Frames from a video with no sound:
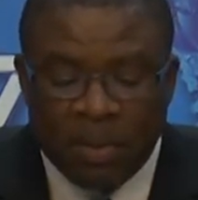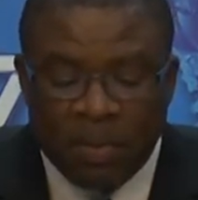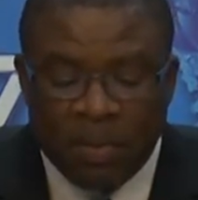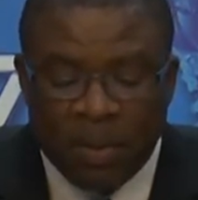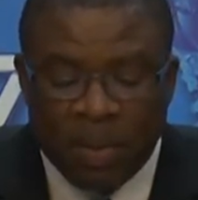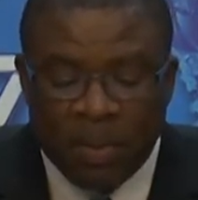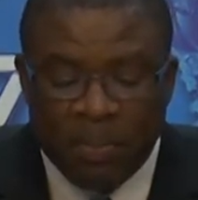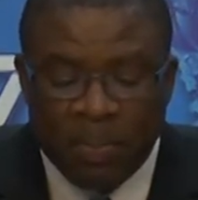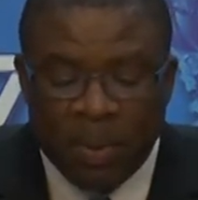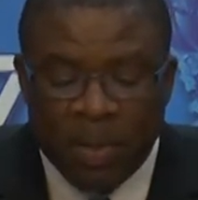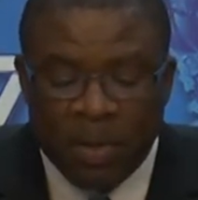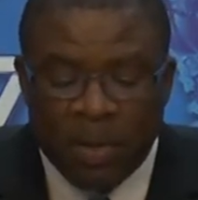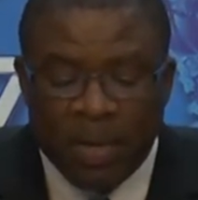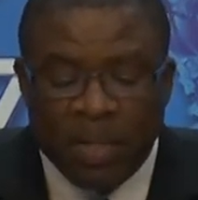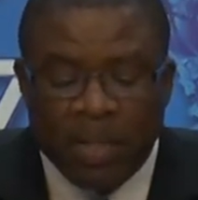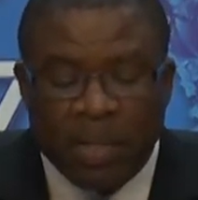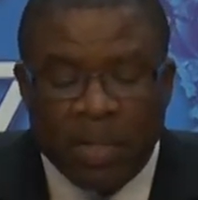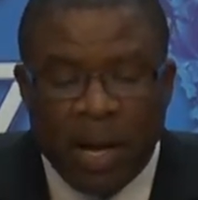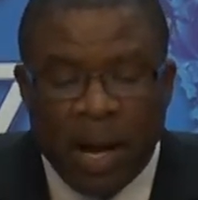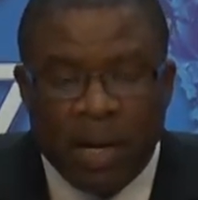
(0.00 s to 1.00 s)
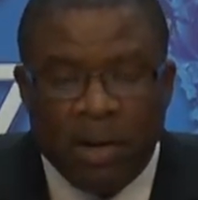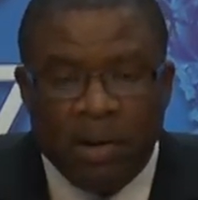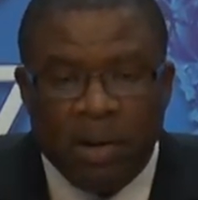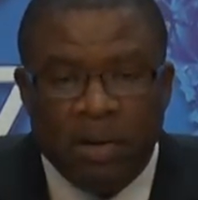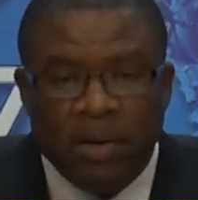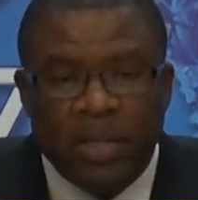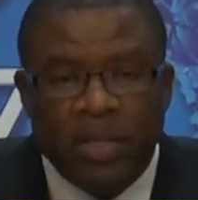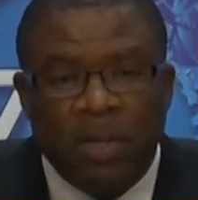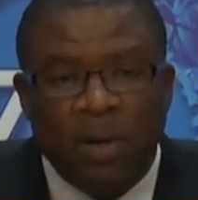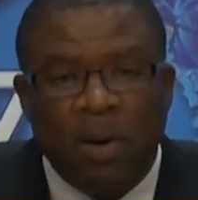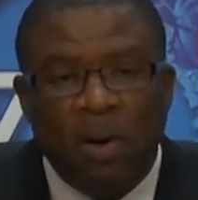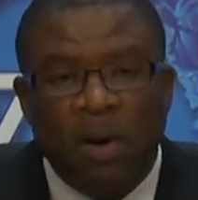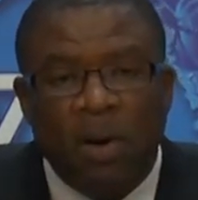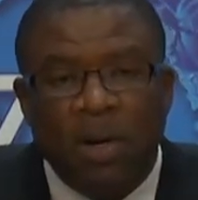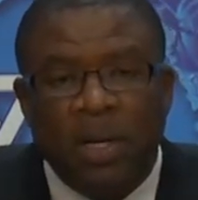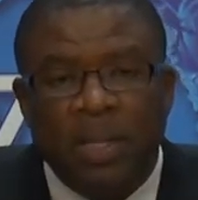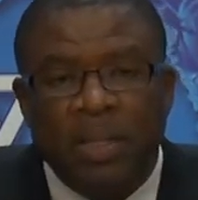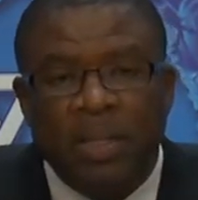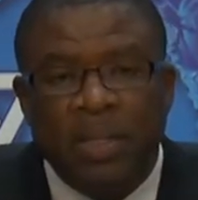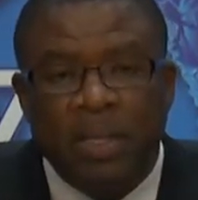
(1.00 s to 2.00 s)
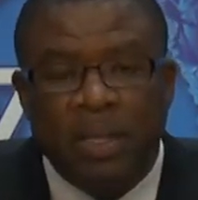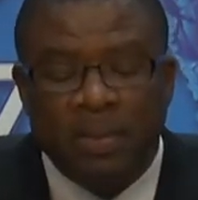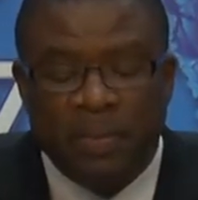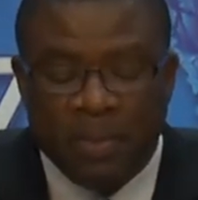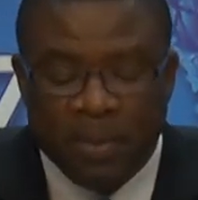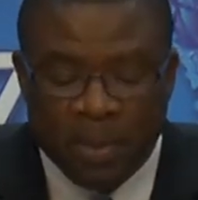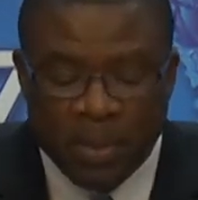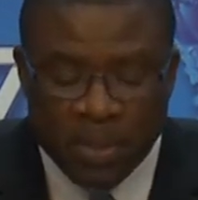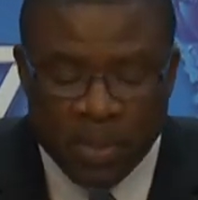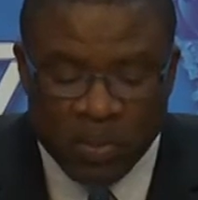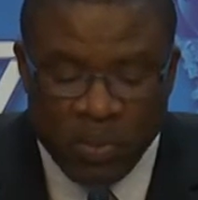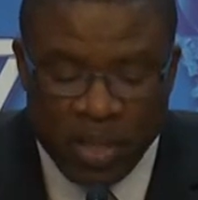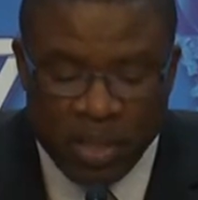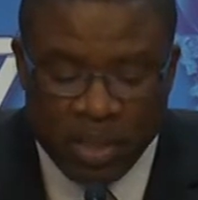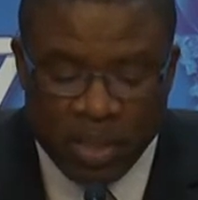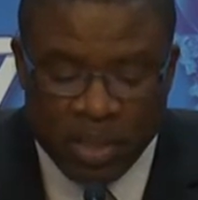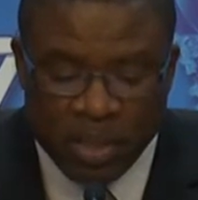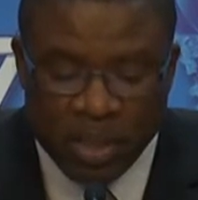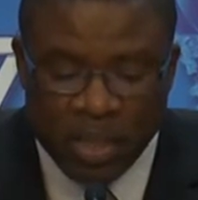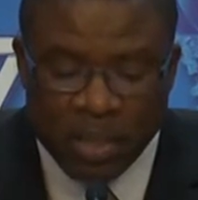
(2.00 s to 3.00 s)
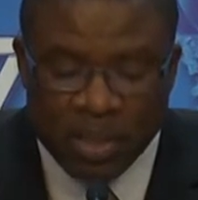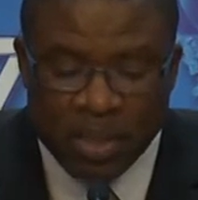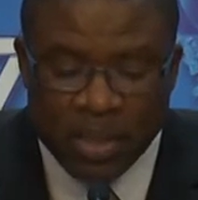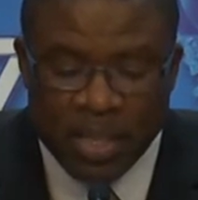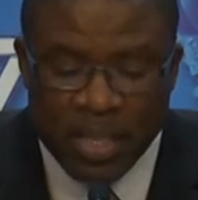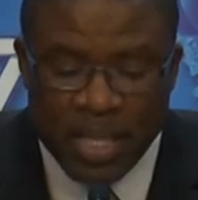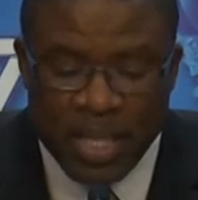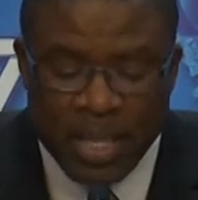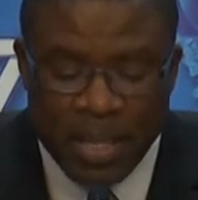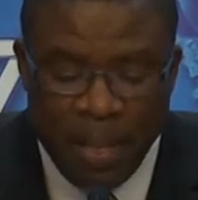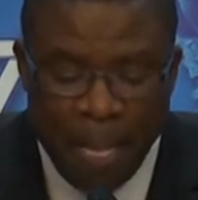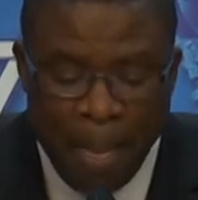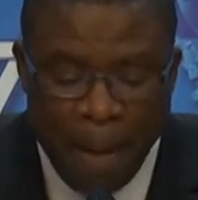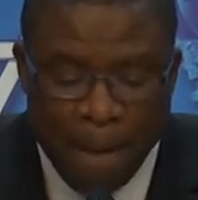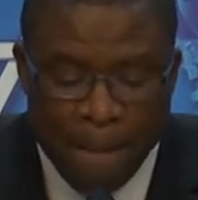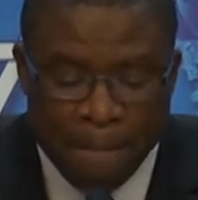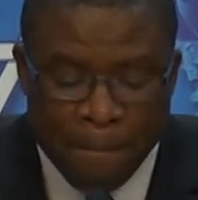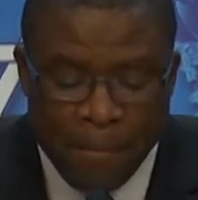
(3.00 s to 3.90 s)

for the period January to August 31st, 2016,